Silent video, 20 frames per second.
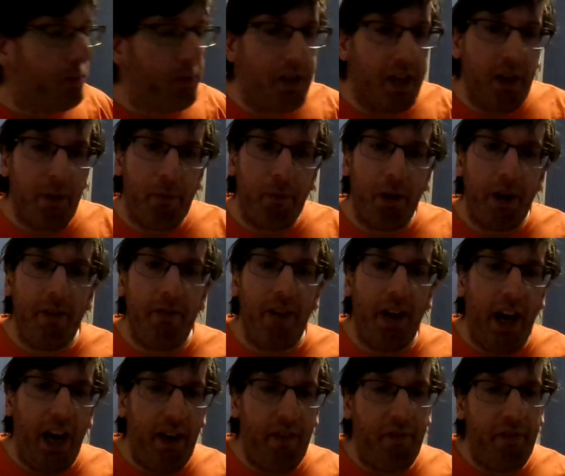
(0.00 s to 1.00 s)
get rid of
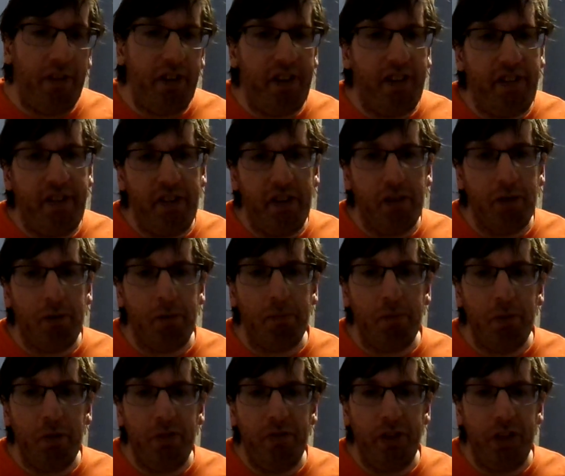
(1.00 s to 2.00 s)
every single
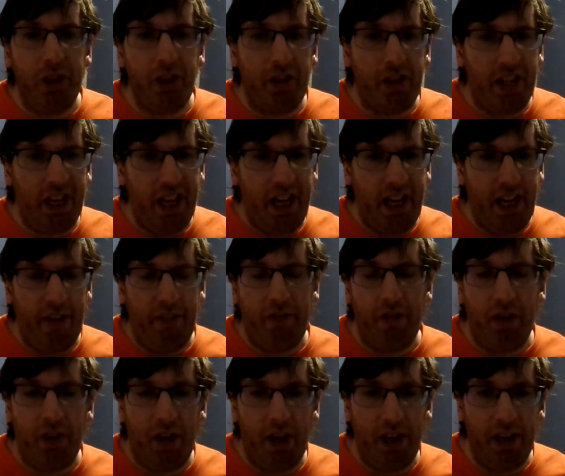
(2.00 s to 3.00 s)
movie that I have
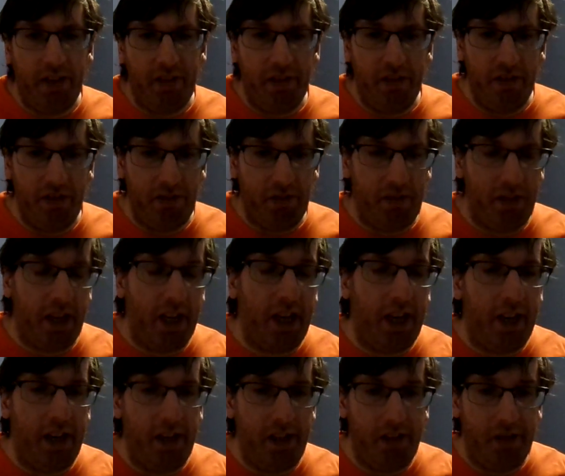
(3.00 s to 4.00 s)
on i on not
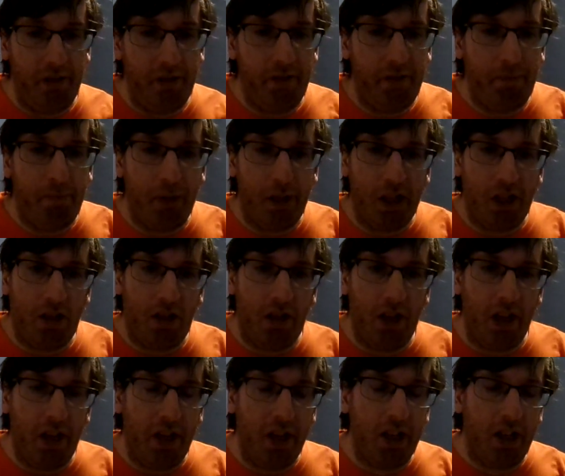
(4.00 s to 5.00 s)
iTunes, but
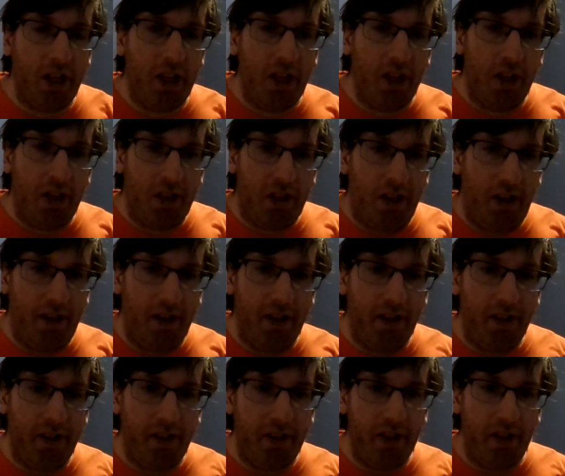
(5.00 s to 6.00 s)
on
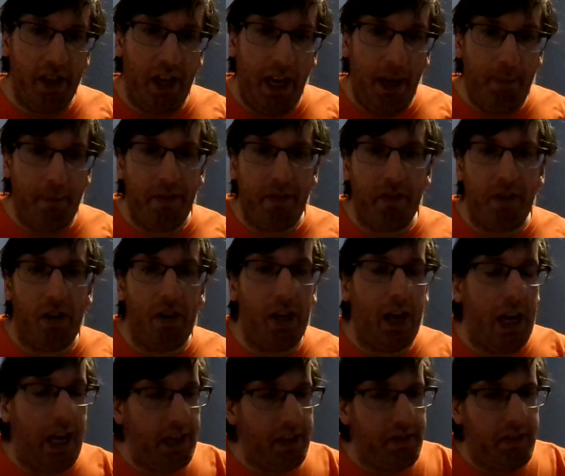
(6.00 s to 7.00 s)
on Amazon.
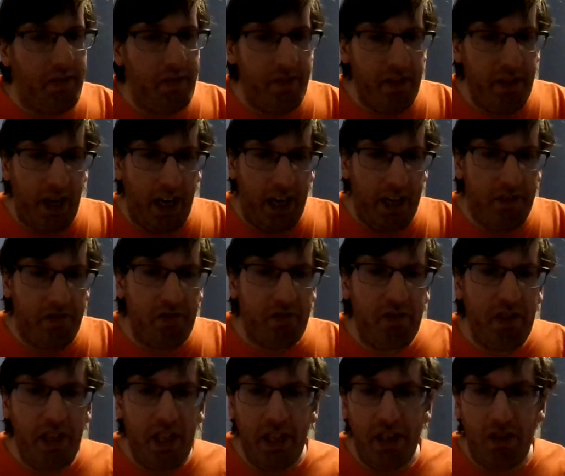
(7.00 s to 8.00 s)
I I
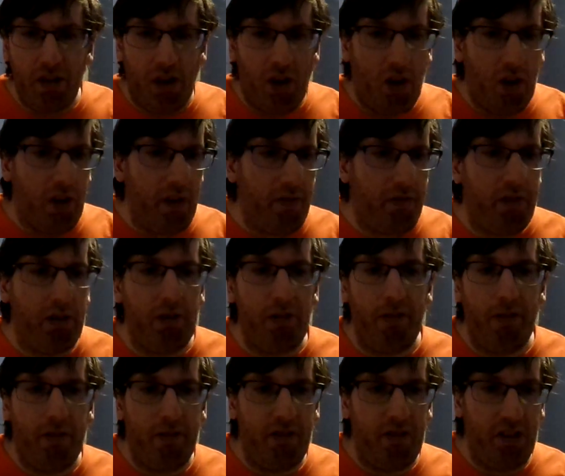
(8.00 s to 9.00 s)
deleted all of
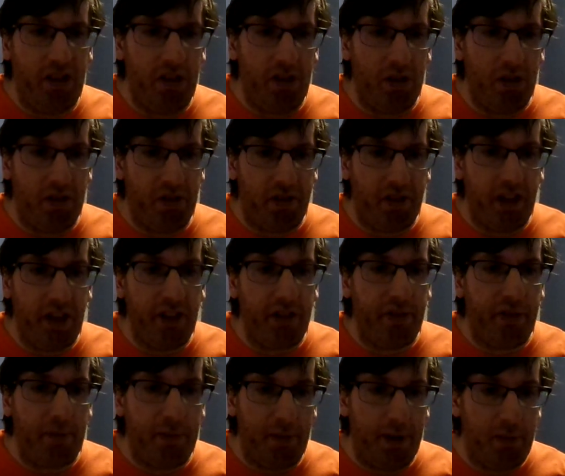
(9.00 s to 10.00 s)
those you know things
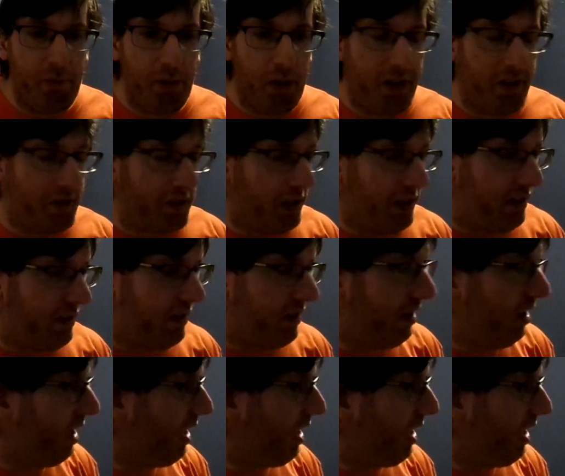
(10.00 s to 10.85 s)
from my wish list.